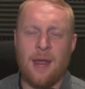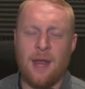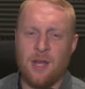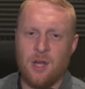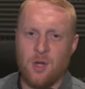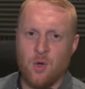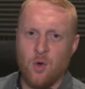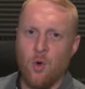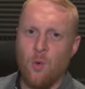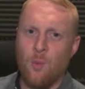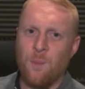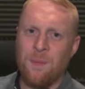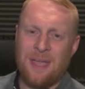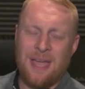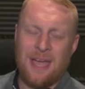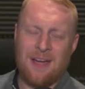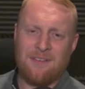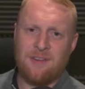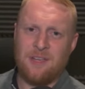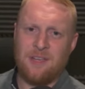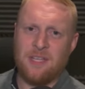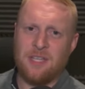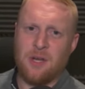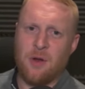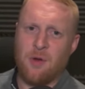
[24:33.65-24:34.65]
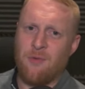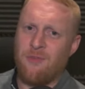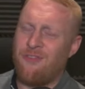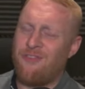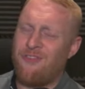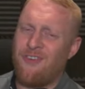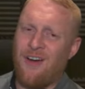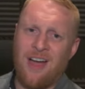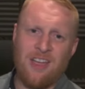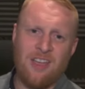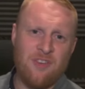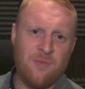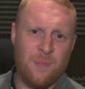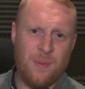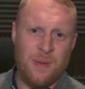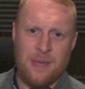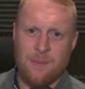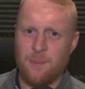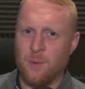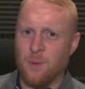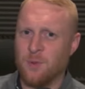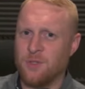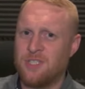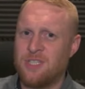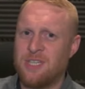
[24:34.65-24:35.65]
and it normally having, you know, five
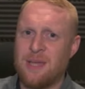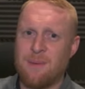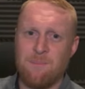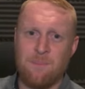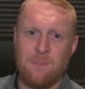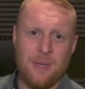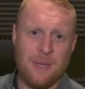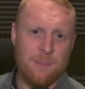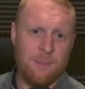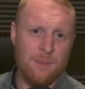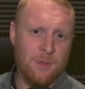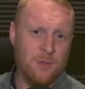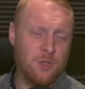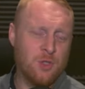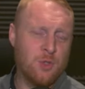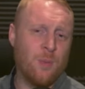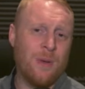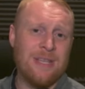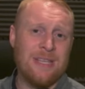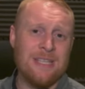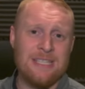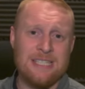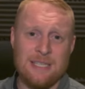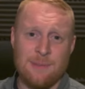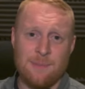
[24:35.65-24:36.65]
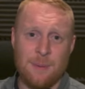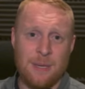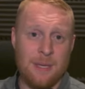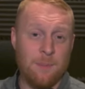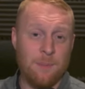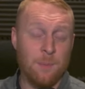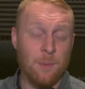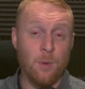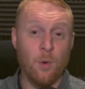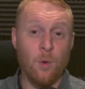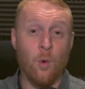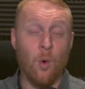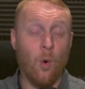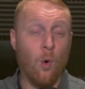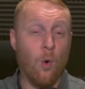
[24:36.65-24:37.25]
people or 10 people, or 20 people or,